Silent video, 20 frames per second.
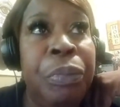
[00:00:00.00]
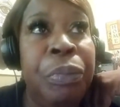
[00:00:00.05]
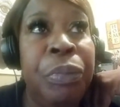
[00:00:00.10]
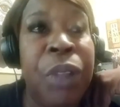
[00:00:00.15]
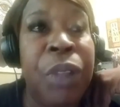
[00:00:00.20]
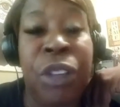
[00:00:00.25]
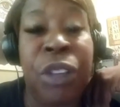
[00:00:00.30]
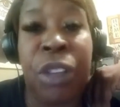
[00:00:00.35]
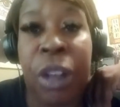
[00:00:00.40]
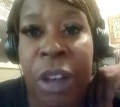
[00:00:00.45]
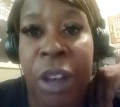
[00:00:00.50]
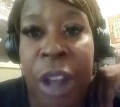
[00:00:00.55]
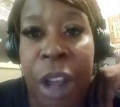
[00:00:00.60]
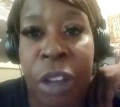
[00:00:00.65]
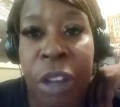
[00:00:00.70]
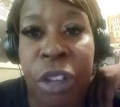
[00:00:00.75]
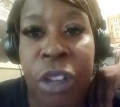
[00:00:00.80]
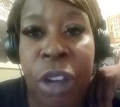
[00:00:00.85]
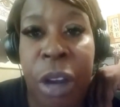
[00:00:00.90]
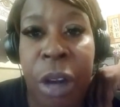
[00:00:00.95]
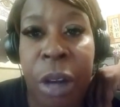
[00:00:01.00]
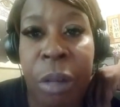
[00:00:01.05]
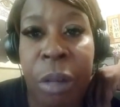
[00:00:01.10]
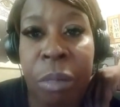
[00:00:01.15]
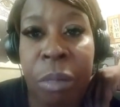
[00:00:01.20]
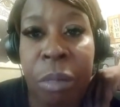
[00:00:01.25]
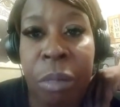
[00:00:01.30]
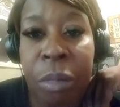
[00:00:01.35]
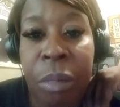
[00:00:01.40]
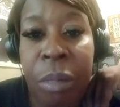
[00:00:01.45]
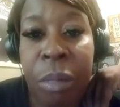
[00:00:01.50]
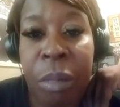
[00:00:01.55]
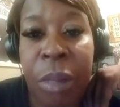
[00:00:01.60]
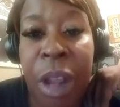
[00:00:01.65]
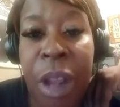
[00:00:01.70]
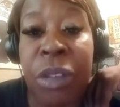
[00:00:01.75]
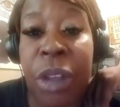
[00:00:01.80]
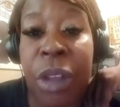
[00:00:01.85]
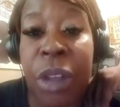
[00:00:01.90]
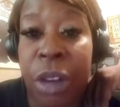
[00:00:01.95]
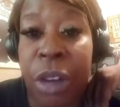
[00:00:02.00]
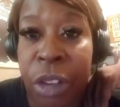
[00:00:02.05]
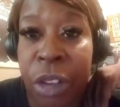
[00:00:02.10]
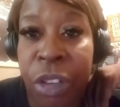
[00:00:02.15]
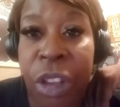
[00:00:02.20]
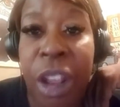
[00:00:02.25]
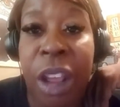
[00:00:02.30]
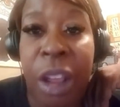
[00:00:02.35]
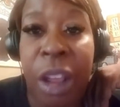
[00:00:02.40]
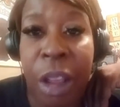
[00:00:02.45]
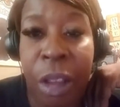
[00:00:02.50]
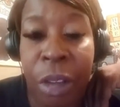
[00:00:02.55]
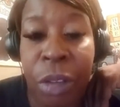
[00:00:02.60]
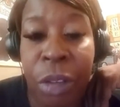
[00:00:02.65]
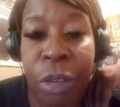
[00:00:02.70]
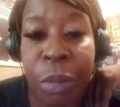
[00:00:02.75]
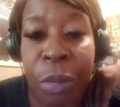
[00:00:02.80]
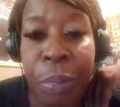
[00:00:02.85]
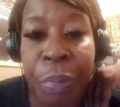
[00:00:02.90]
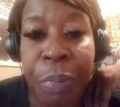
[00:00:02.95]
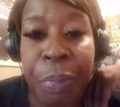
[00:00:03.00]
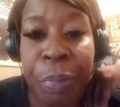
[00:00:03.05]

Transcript: this addiction is a disease.